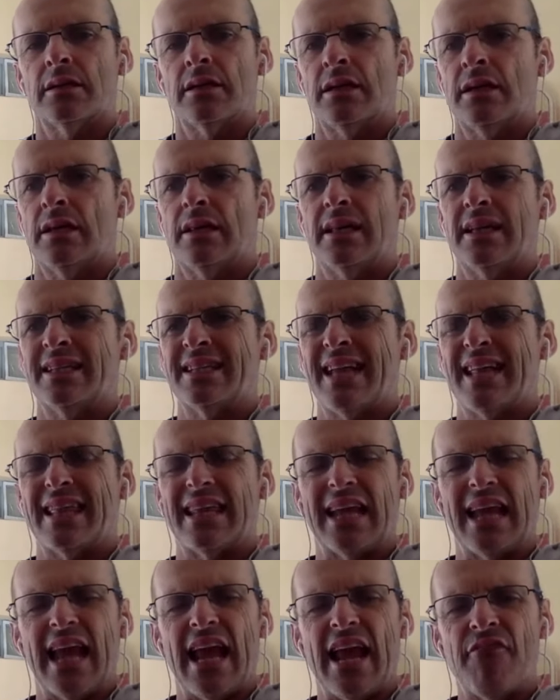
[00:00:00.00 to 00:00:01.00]
There's
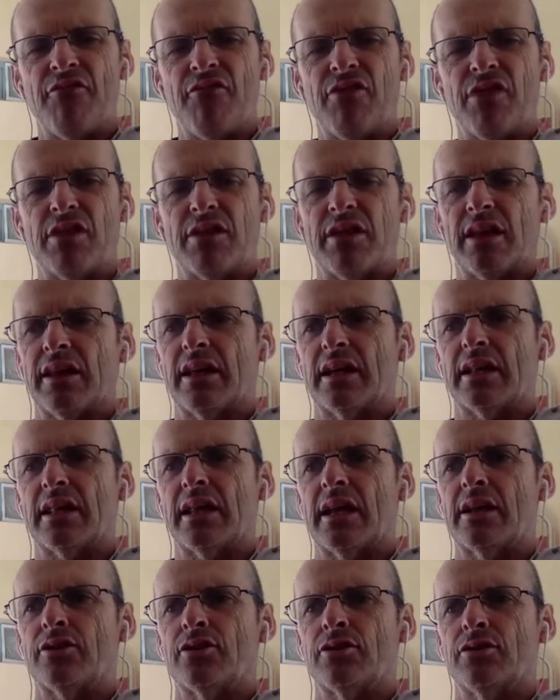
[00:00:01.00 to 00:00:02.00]
nothing. Everything that
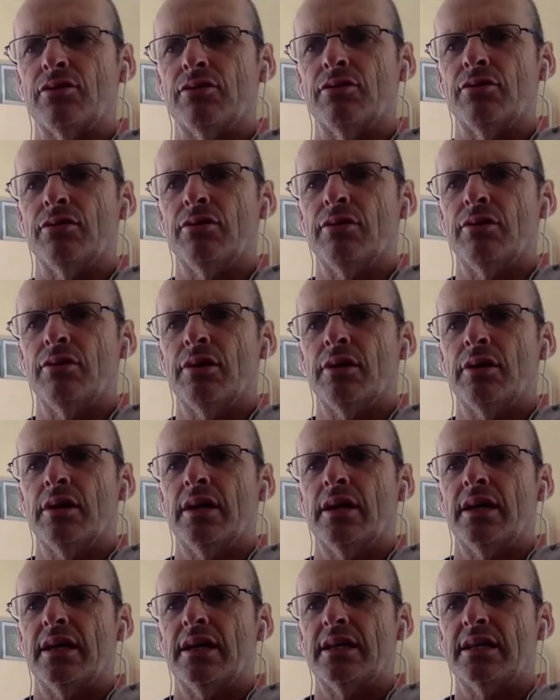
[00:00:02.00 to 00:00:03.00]
they do
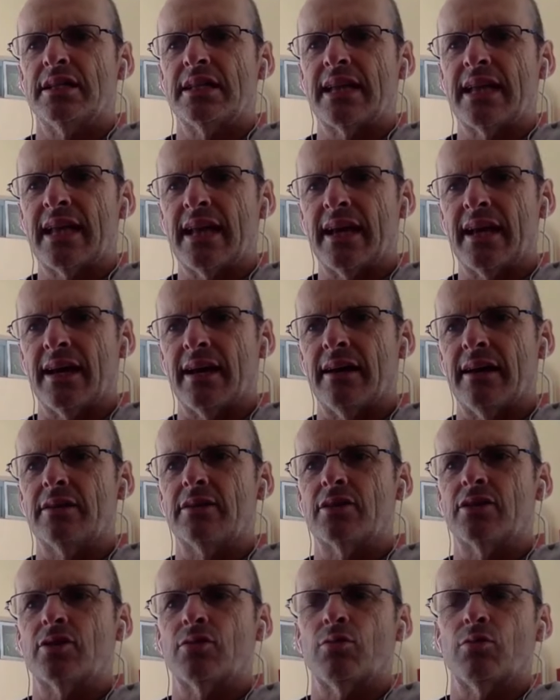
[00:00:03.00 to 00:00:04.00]
is
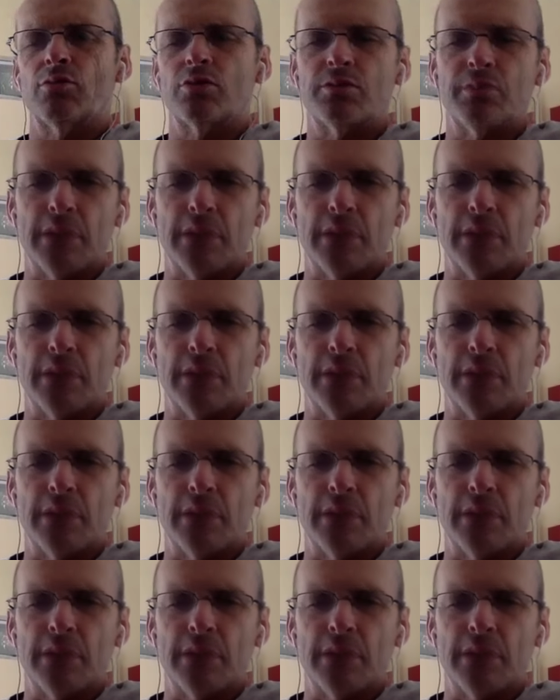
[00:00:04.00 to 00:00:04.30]
geared towards